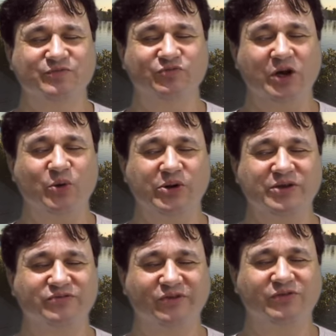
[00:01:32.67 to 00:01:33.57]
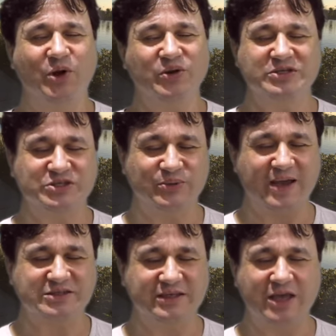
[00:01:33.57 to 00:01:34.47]
recording of the vlog to
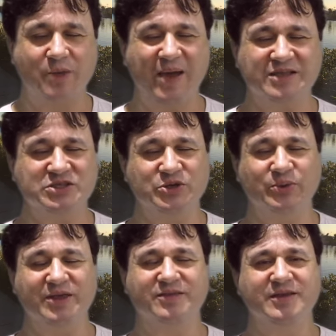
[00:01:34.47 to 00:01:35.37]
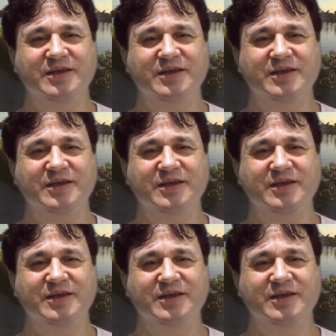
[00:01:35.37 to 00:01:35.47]
actually go back to you with.